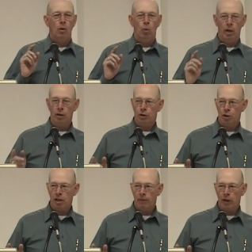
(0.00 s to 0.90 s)
Well, the
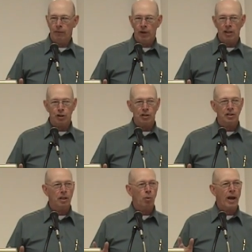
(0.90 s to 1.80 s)
Geneva Convention
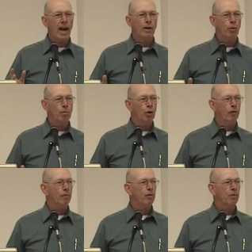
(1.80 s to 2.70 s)
said we had to remove
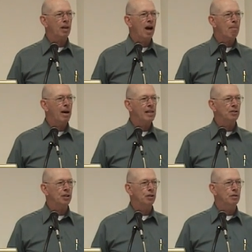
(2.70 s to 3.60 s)
them from the combat
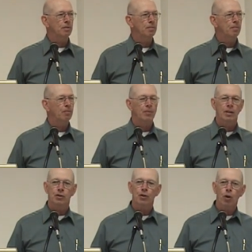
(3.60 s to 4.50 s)
zone.
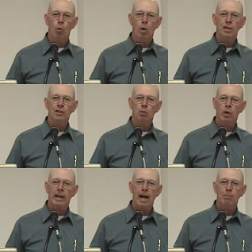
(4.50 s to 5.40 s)
So the ones that
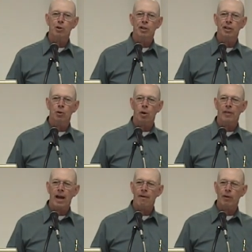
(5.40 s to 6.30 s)
were captured in
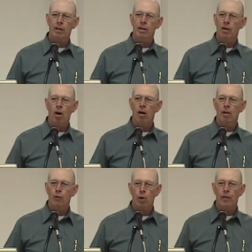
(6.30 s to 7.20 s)
North Africa,
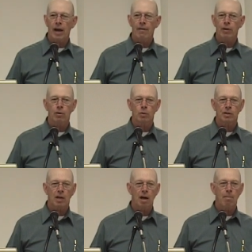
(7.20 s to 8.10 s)
all of North Africa
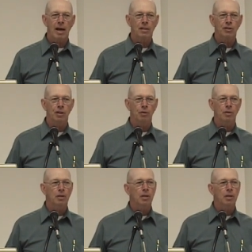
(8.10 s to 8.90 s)
was a combat zone.